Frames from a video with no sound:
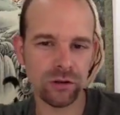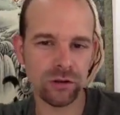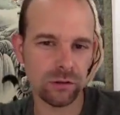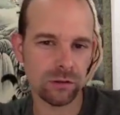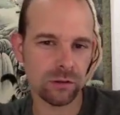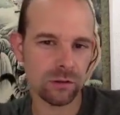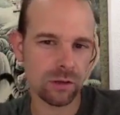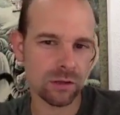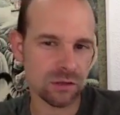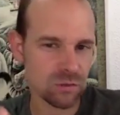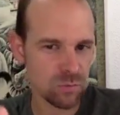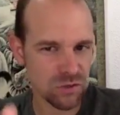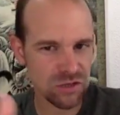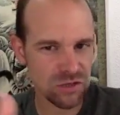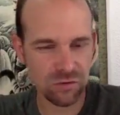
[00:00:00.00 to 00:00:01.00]
And
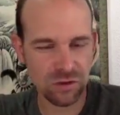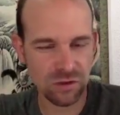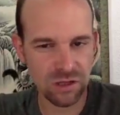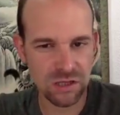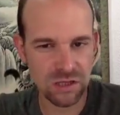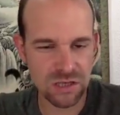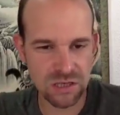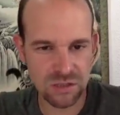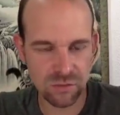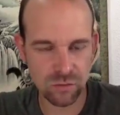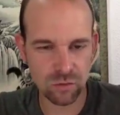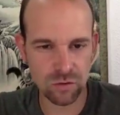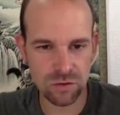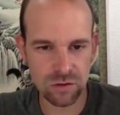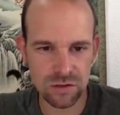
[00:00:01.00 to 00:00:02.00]
specifically in this case, of
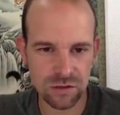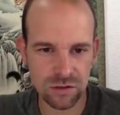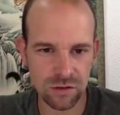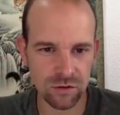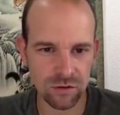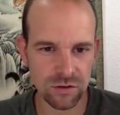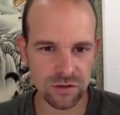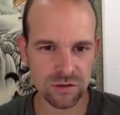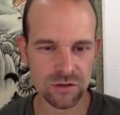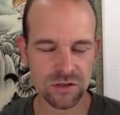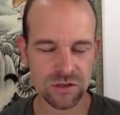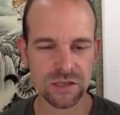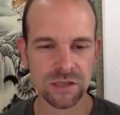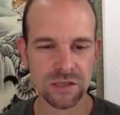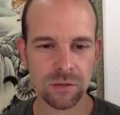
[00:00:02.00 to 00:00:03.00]
course, you know, you
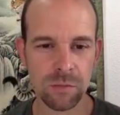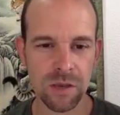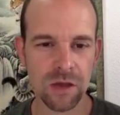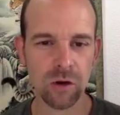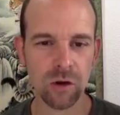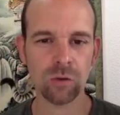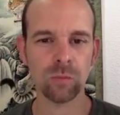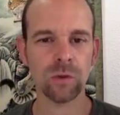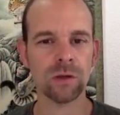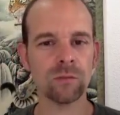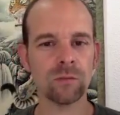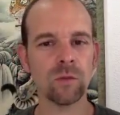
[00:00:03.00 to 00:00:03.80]
see, you can hear in